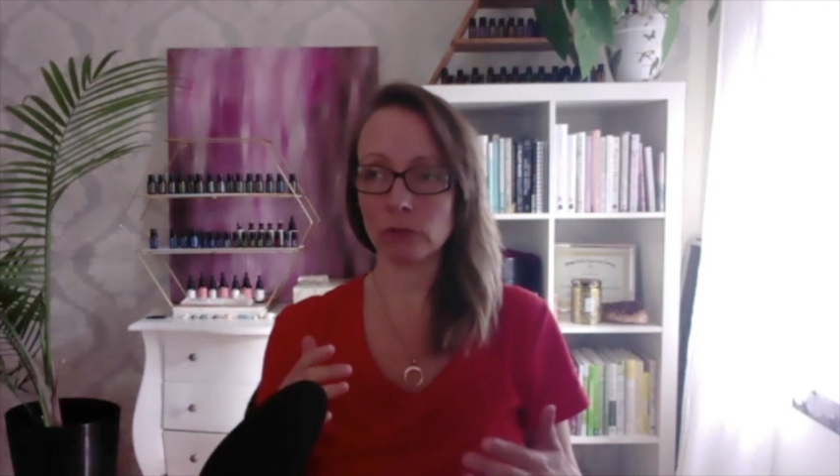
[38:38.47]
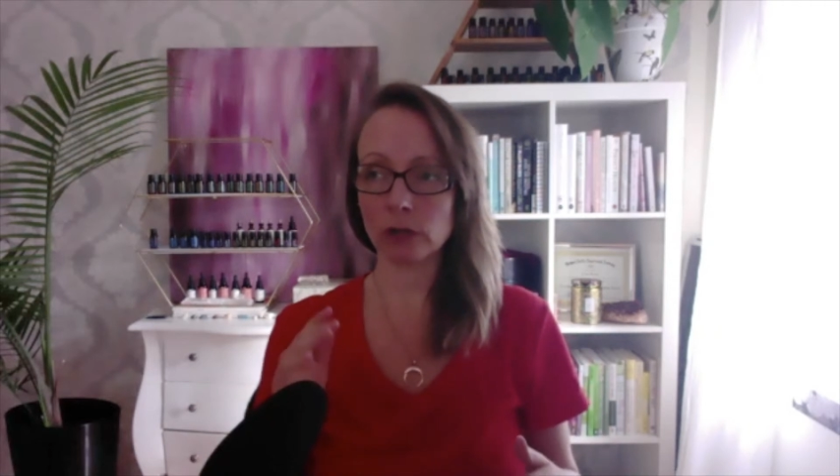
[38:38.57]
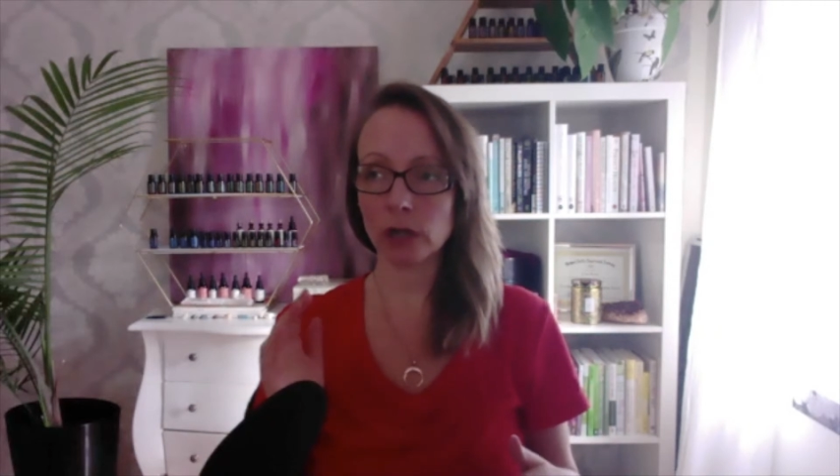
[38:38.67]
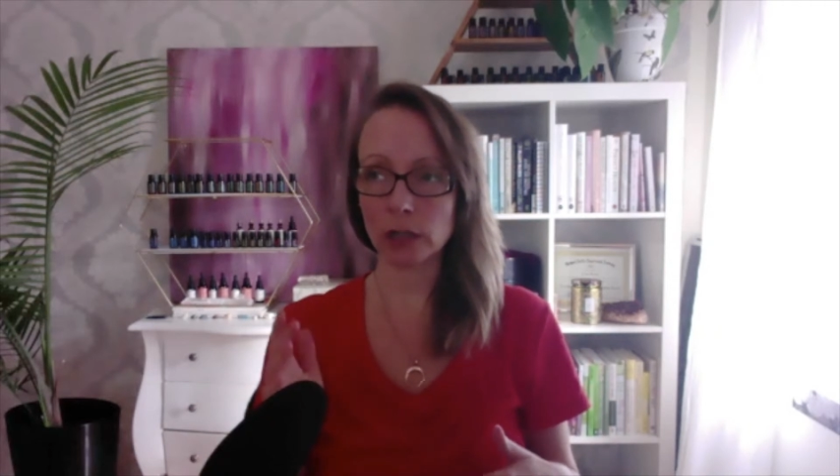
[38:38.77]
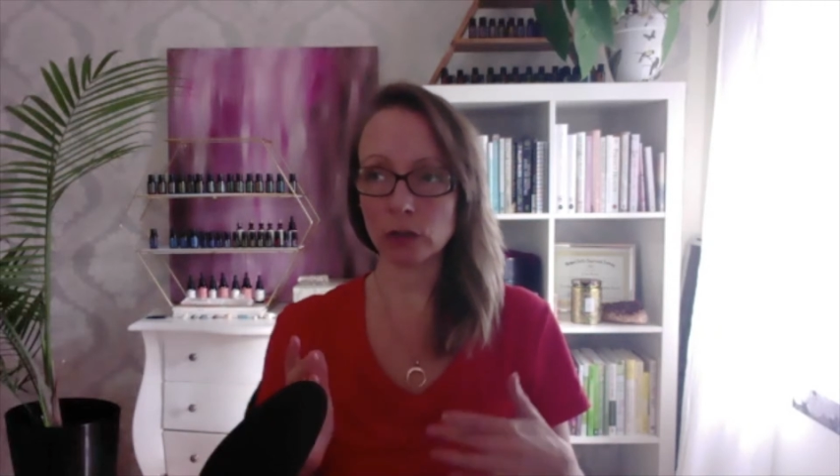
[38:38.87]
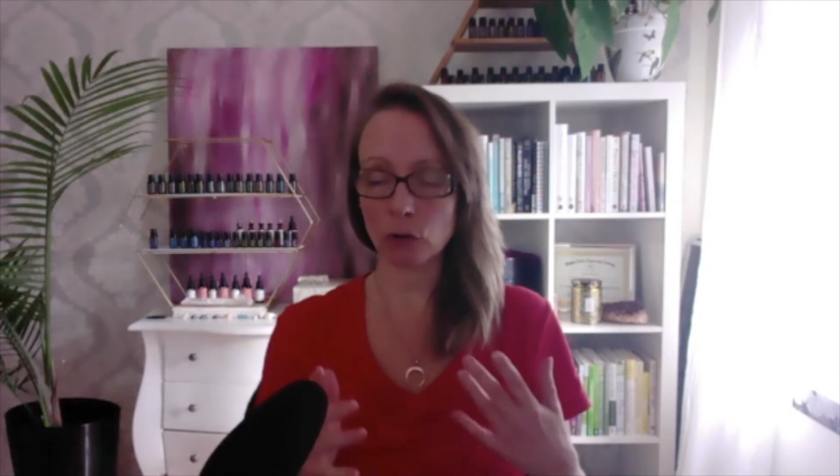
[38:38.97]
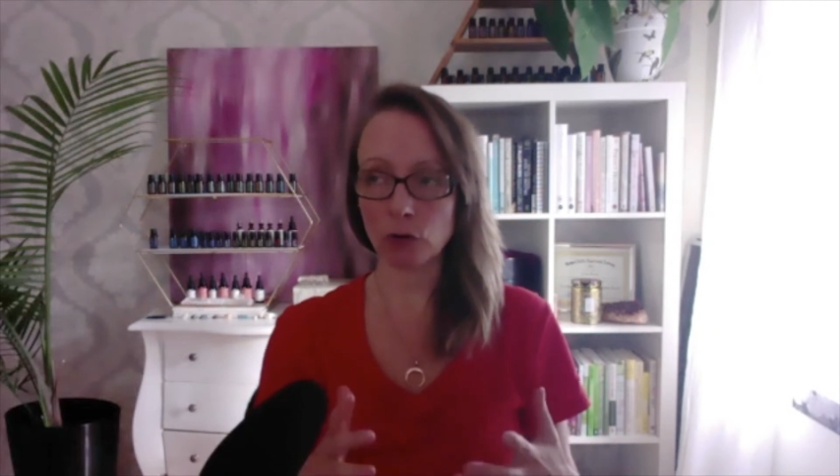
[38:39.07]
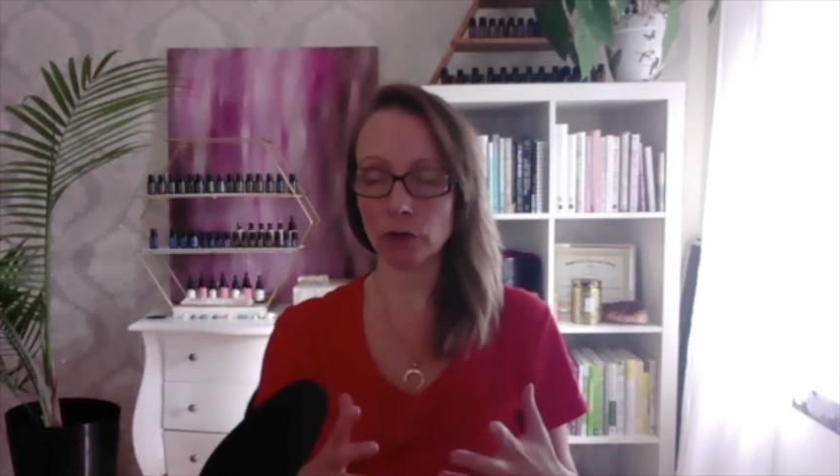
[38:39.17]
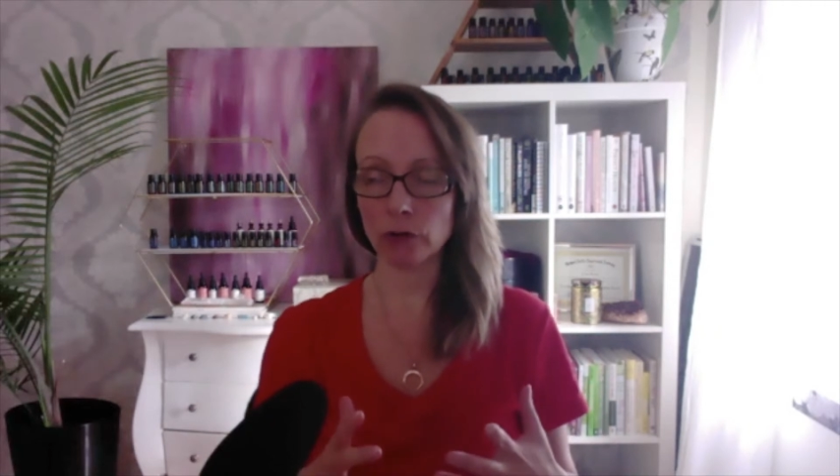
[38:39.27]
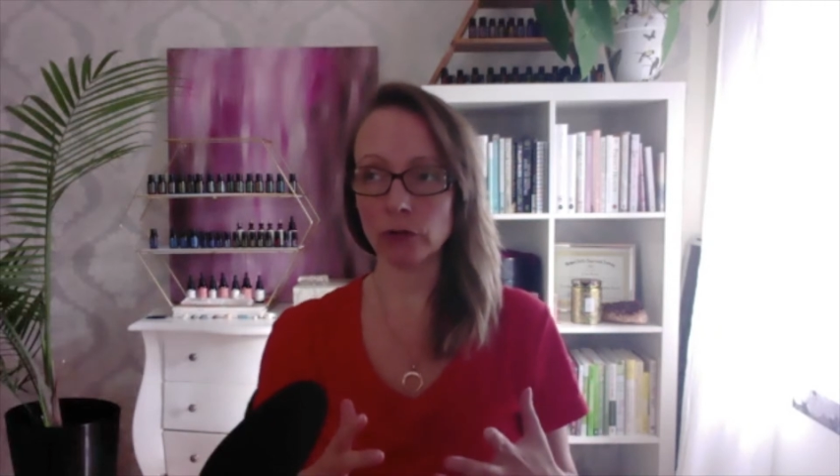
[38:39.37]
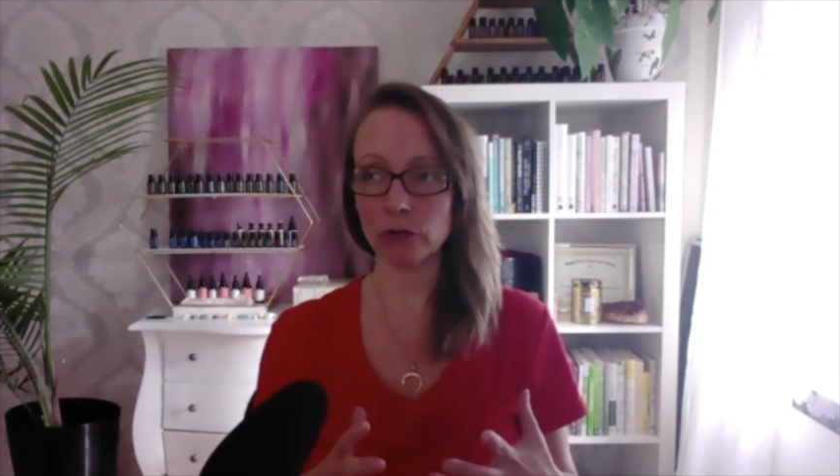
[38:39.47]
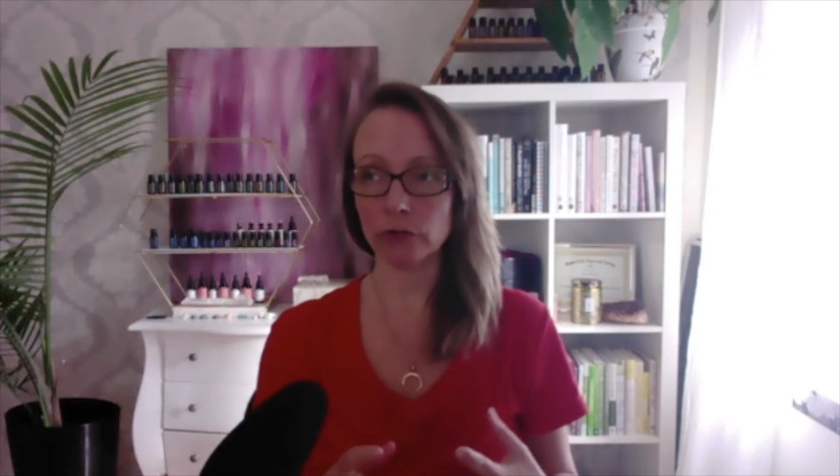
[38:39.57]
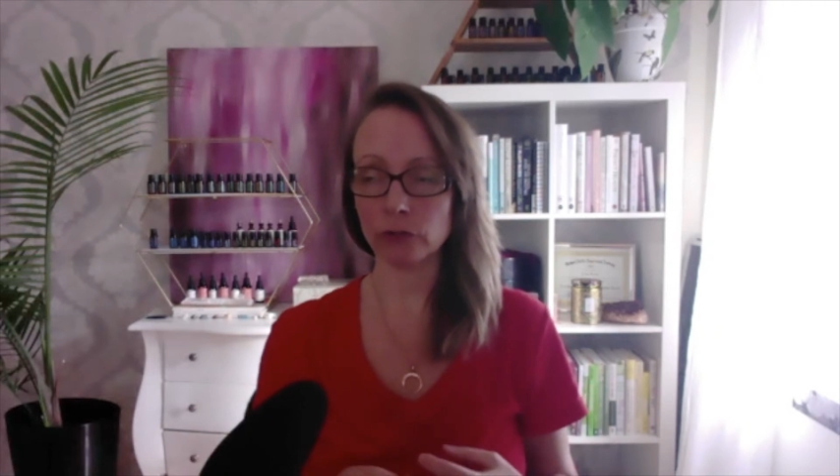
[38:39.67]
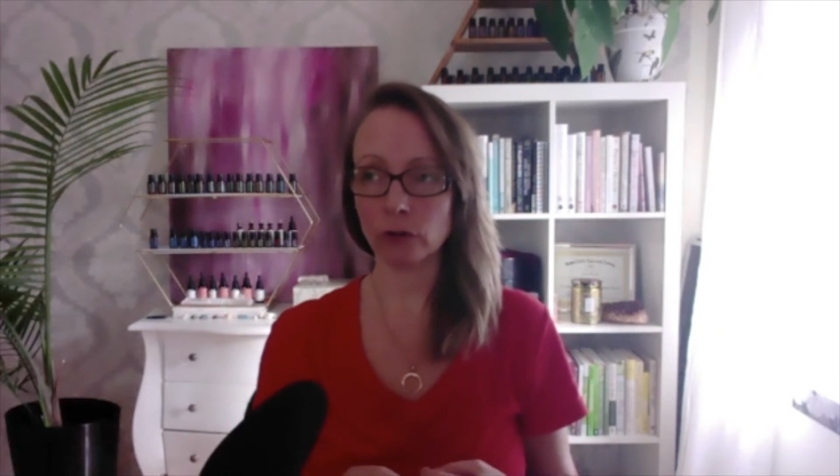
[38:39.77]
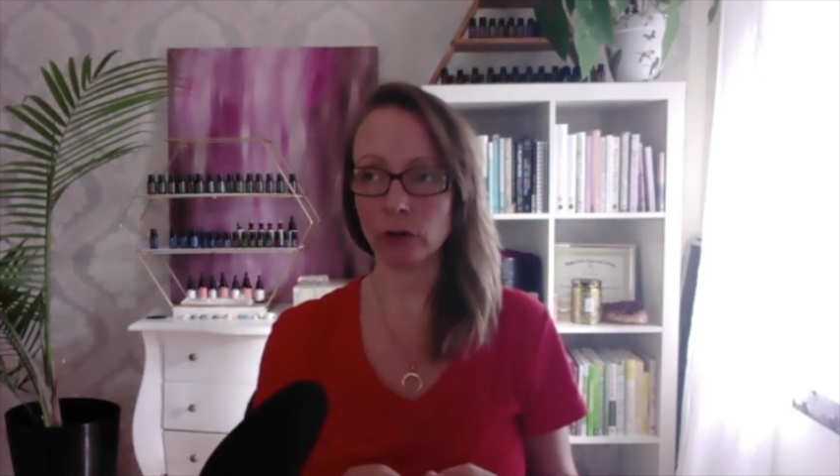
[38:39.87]
cut corners
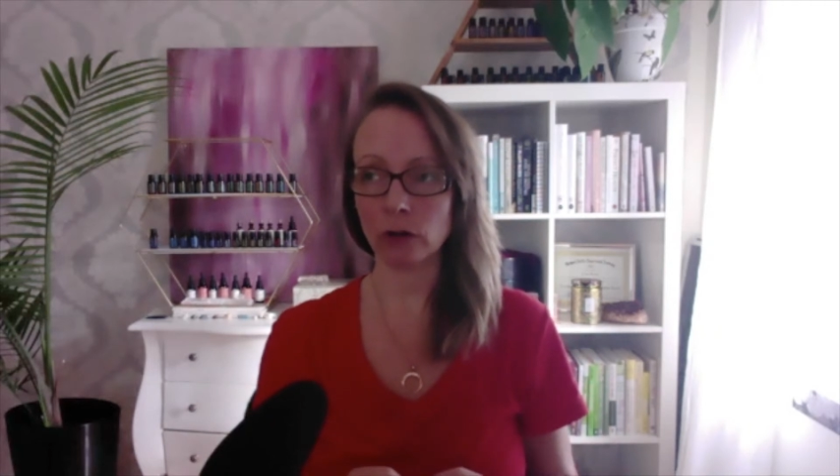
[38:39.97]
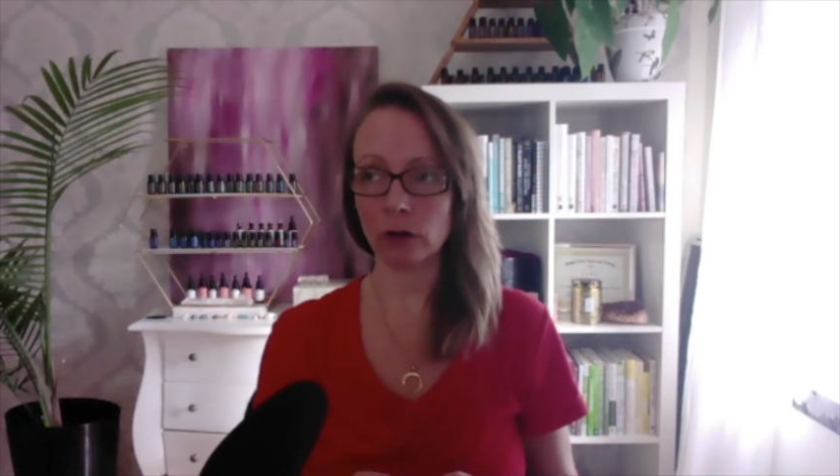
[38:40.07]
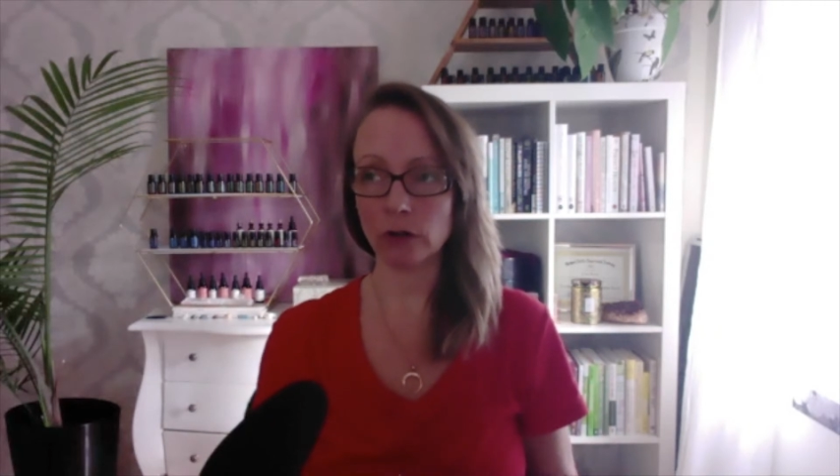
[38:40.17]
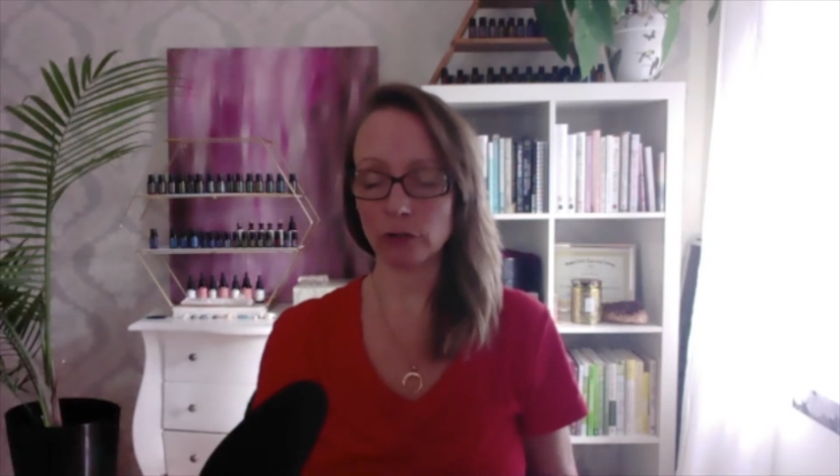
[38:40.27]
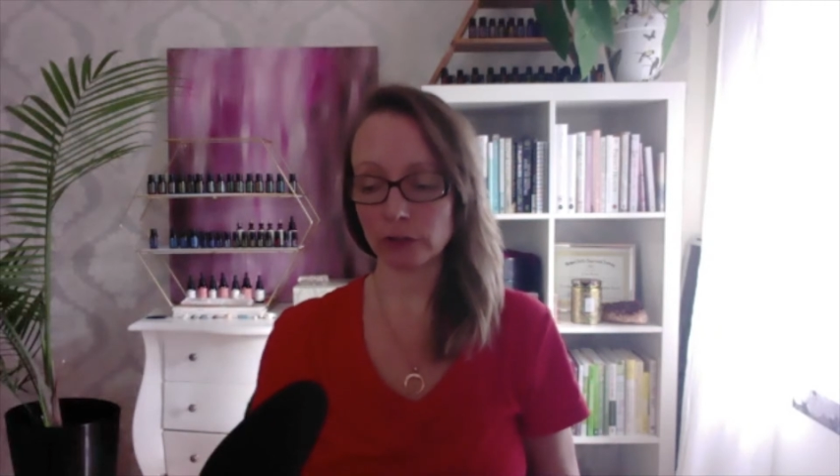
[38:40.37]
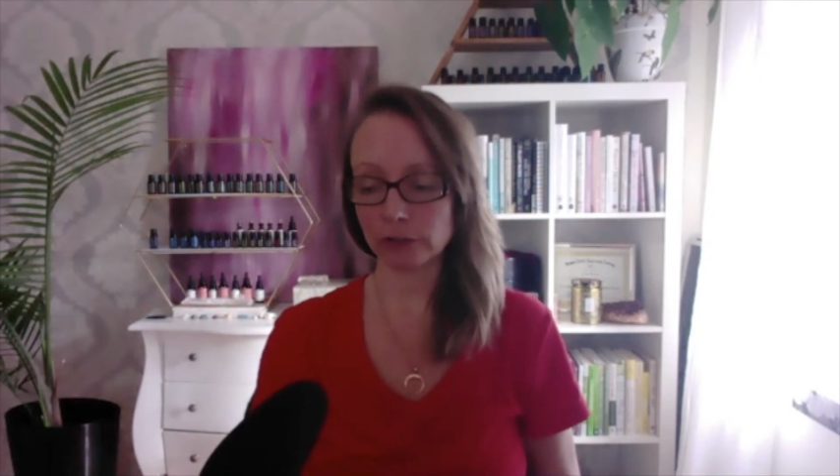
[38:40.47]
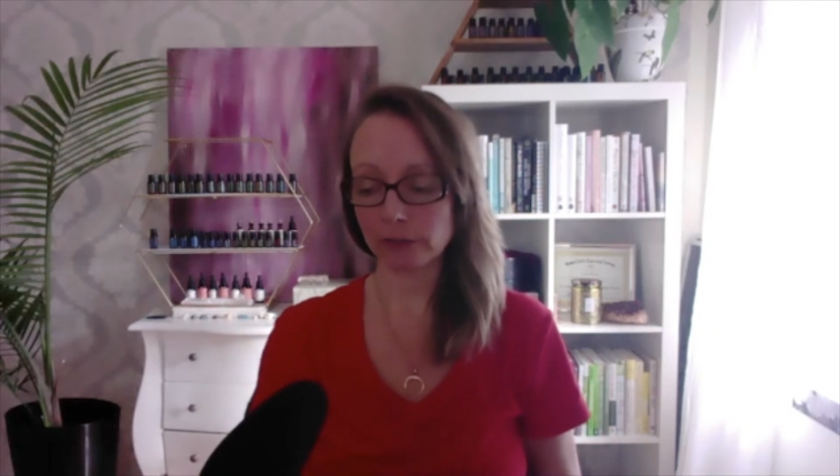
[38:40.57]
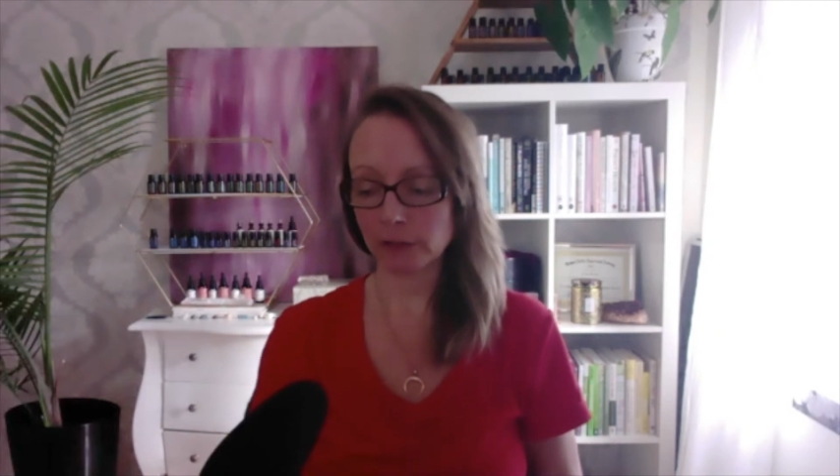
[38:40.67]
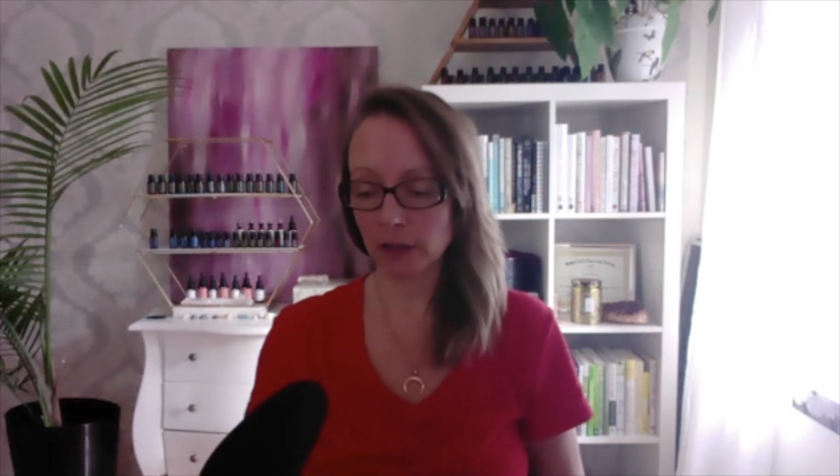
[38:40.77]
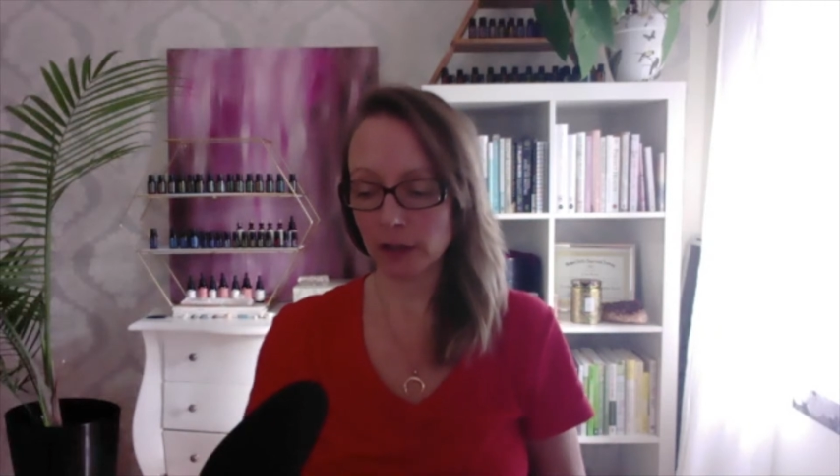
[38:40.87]
or just